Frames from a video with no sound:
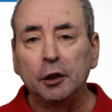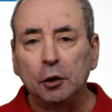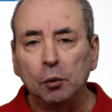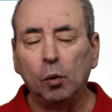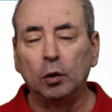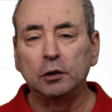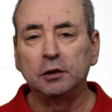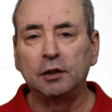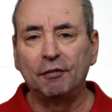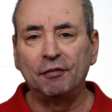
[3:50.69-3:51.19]
you
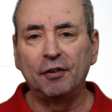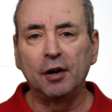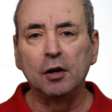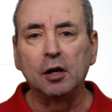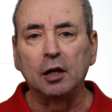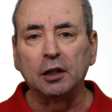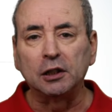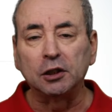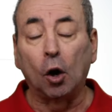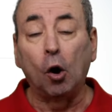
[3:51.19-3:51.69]
want to
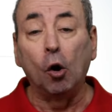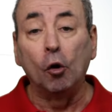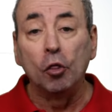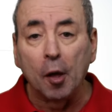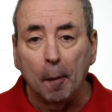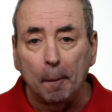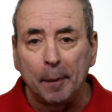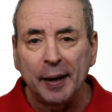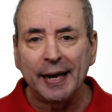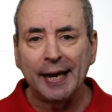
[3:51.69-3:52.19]
focus on
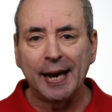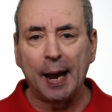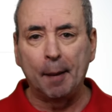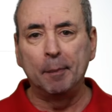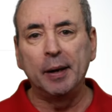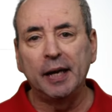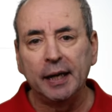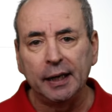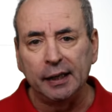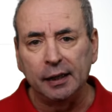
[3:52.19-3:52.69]
the
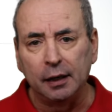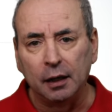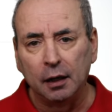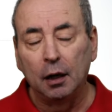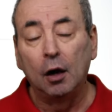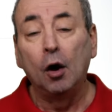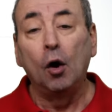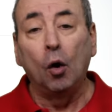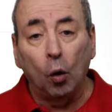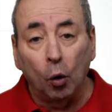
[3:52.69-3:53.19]
PMP
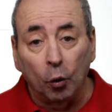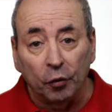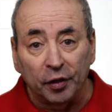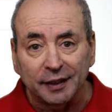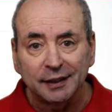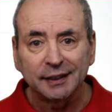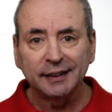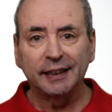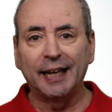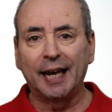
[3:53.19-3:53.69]
or the
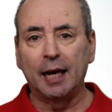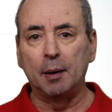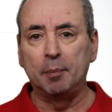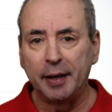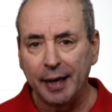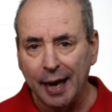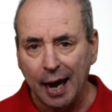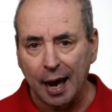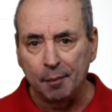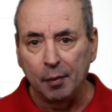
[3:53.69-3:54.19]

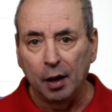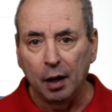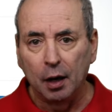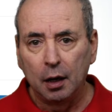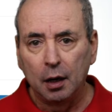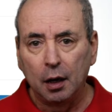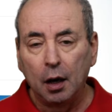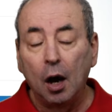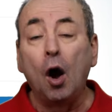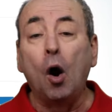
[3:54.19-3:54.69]
CAPM
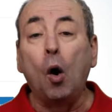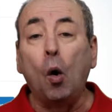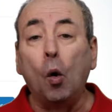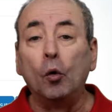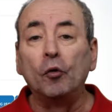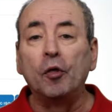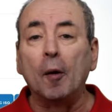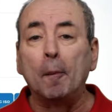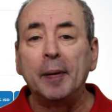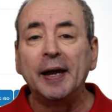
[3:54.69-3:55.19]

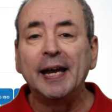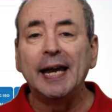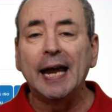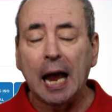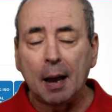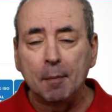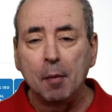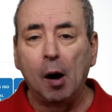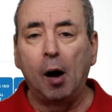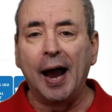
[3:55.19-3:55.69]
or the
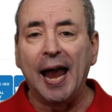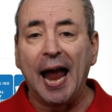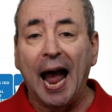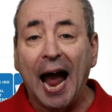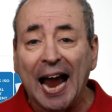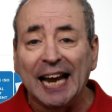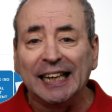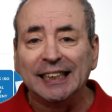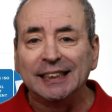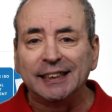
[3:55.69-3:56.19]
PMI
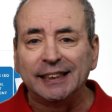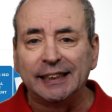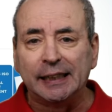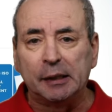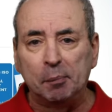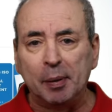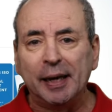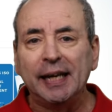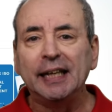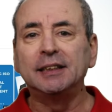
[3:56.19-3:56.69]

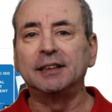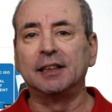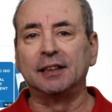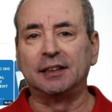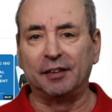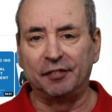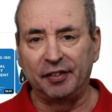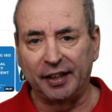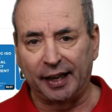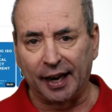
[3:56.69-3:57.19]
ACP
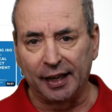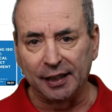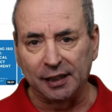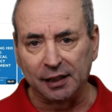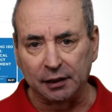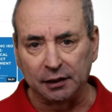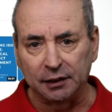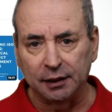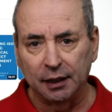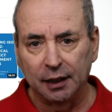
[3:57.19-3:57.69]

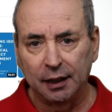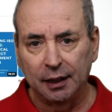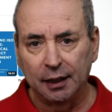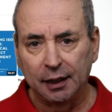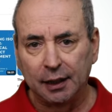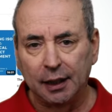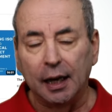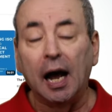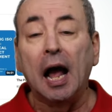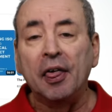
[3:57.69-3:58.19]
certifications,
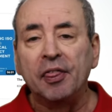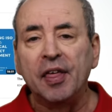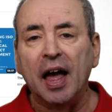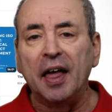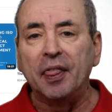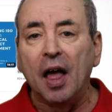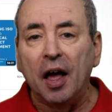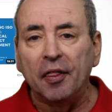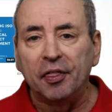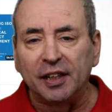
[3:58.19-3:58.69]

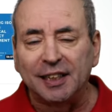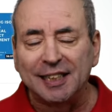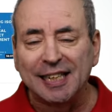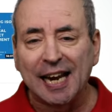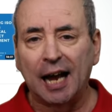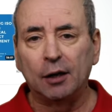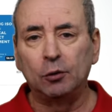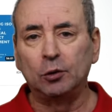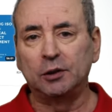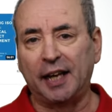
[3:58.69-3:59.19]
then the
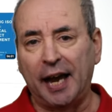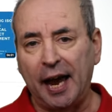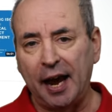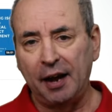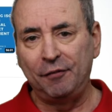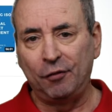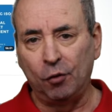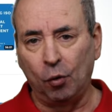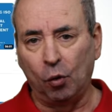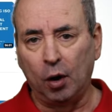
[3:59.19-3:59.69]
channel to
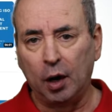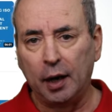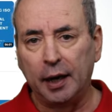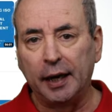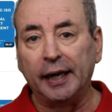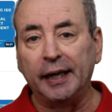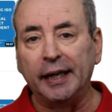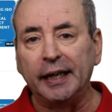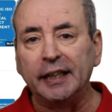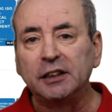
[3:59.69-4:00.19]
head for
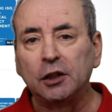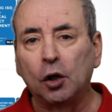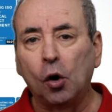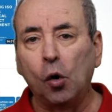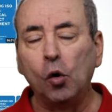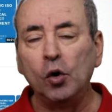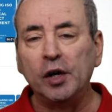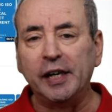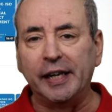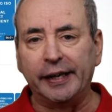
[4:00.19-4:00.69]
is
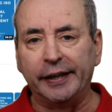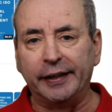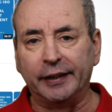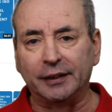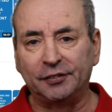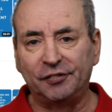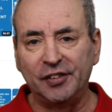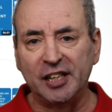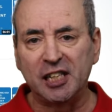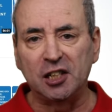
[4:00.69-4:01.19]

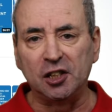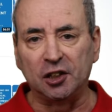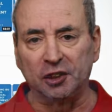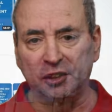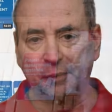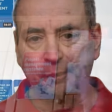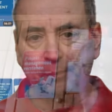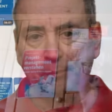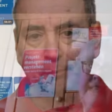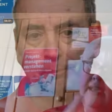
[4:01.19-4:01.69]
Cornelius
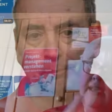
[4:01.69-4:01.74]
Fischner's.